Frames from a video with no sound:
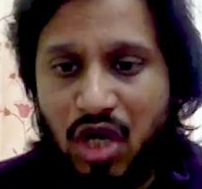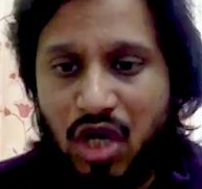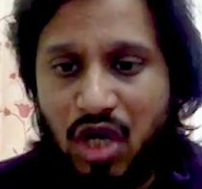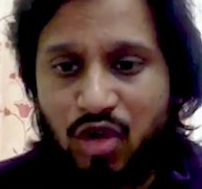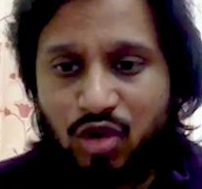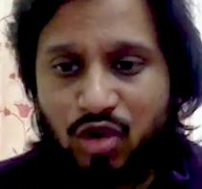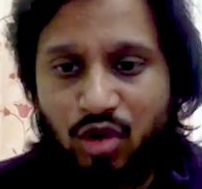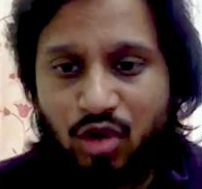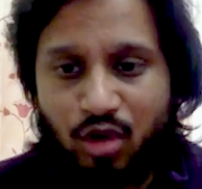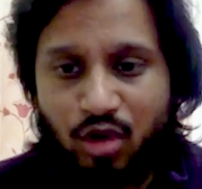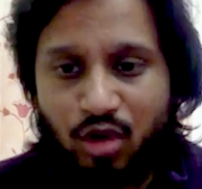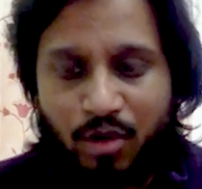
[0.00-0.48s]

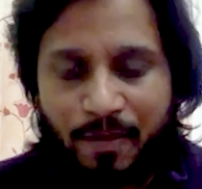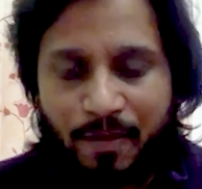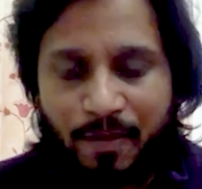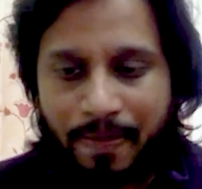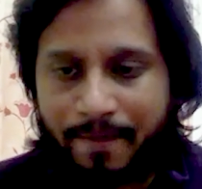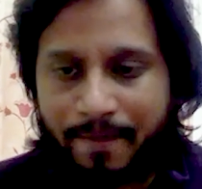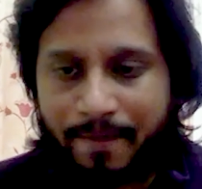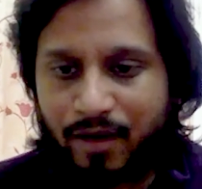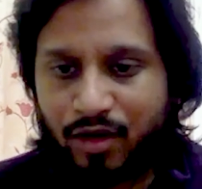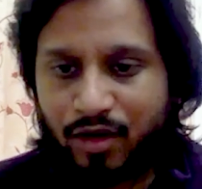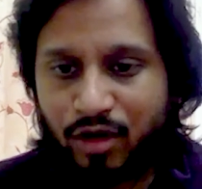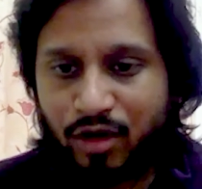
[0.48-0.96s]
So,
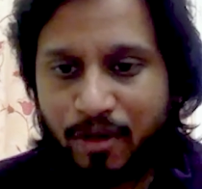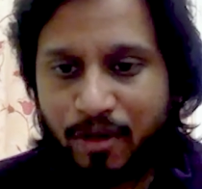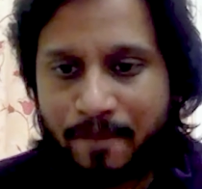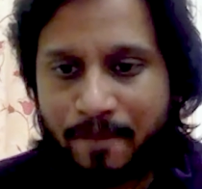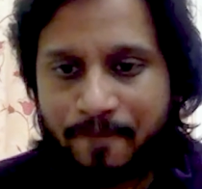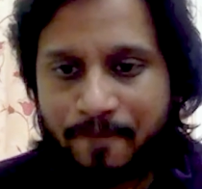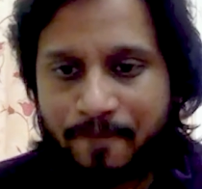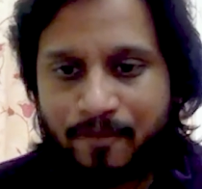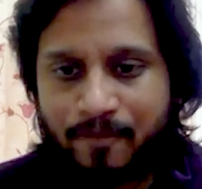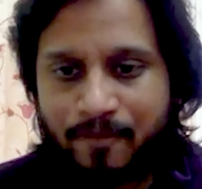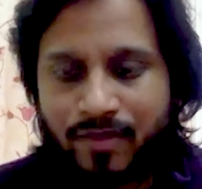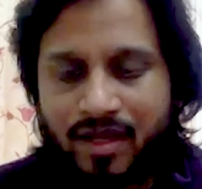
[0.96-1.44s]
you know,
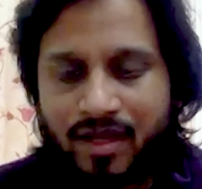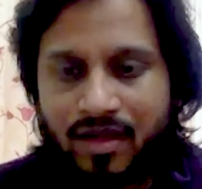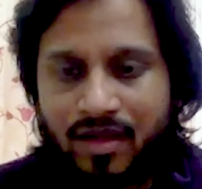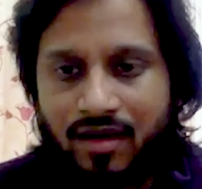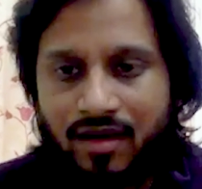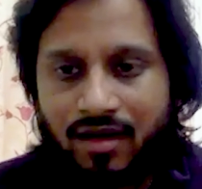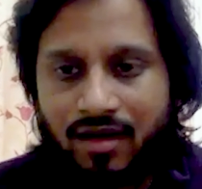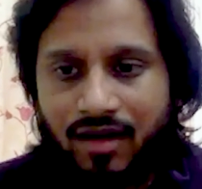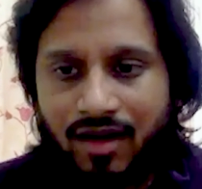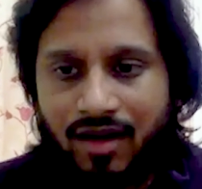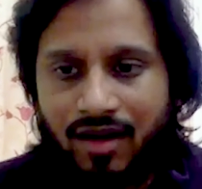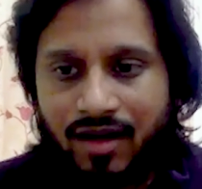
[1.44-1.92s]

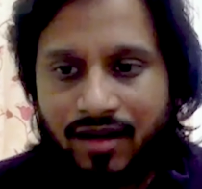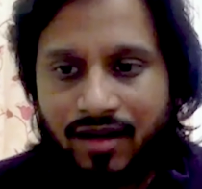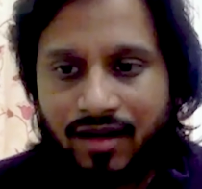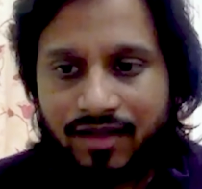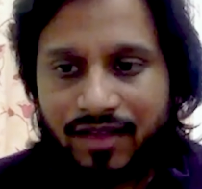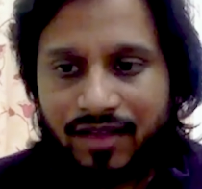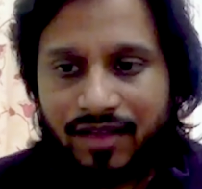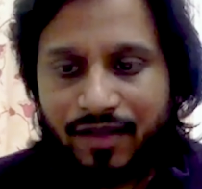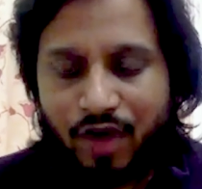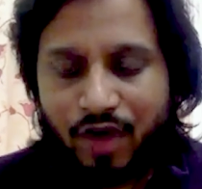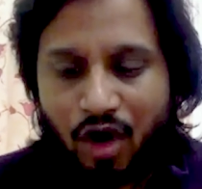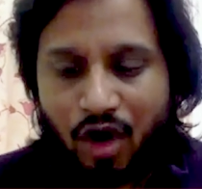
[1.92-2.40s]

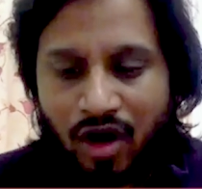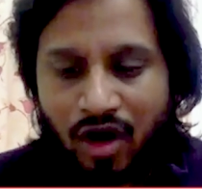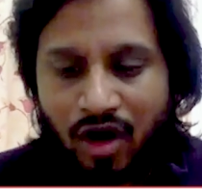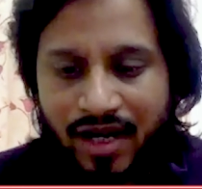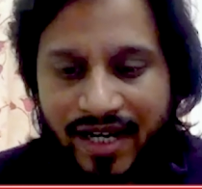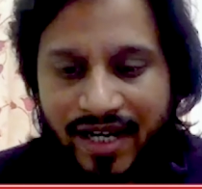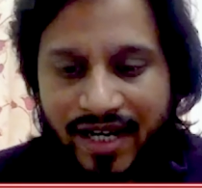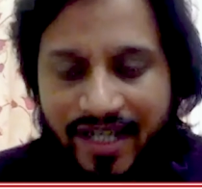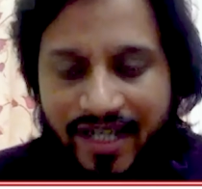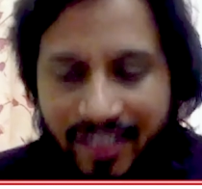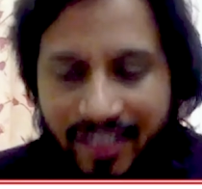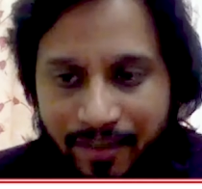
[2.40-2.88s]
they were
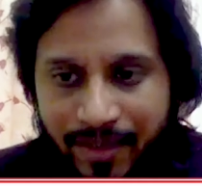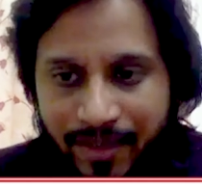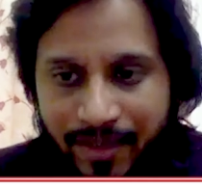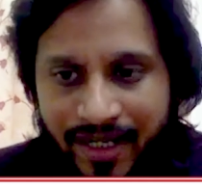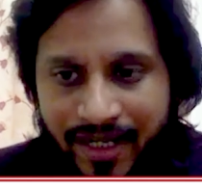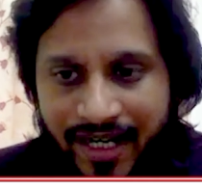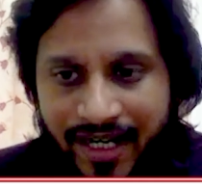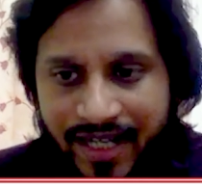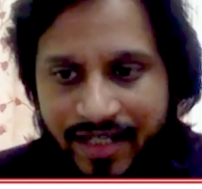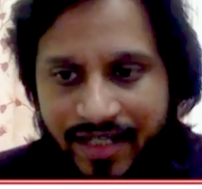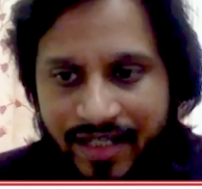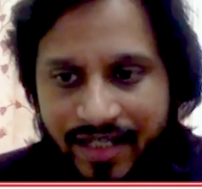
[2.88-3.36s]
all
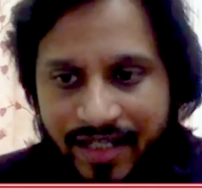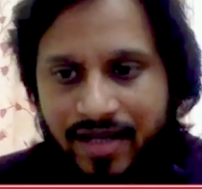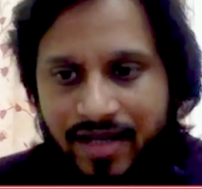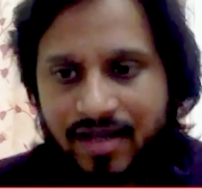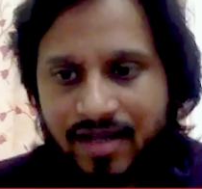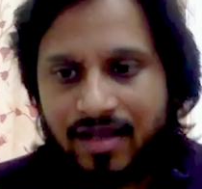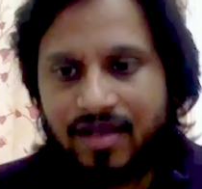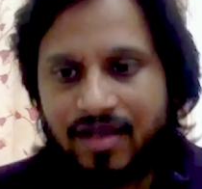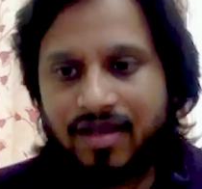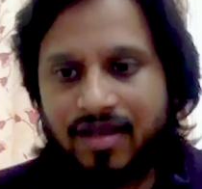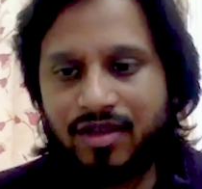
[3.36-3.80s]
intimidated.